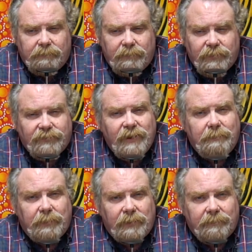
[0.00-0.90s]

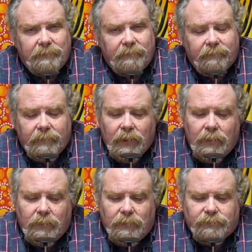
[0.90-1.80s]
steeping.
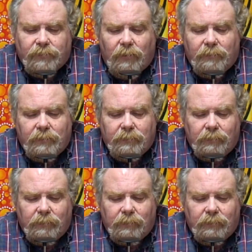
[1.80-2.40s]
So